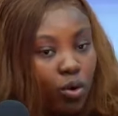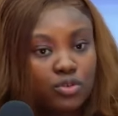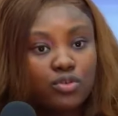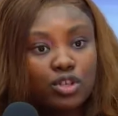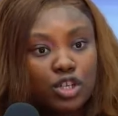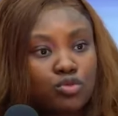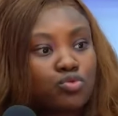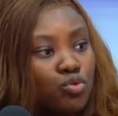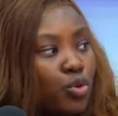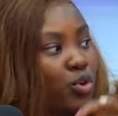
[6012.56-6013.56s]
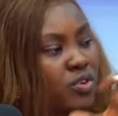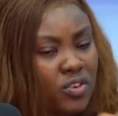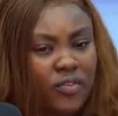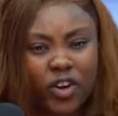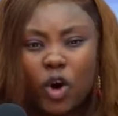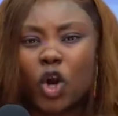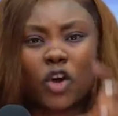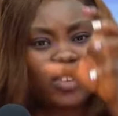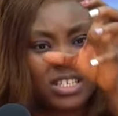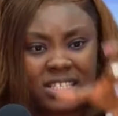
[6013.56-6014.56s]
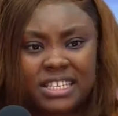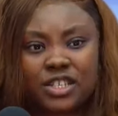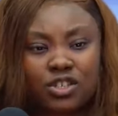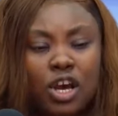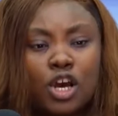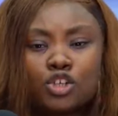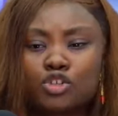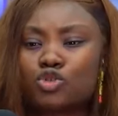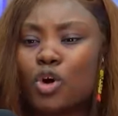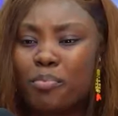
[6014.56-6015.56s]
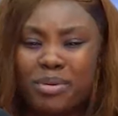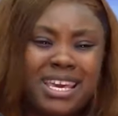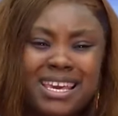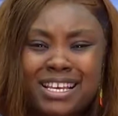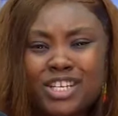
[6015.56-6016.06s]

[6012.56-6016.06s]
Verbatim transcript: also need to know yourself, and all of these things should not be.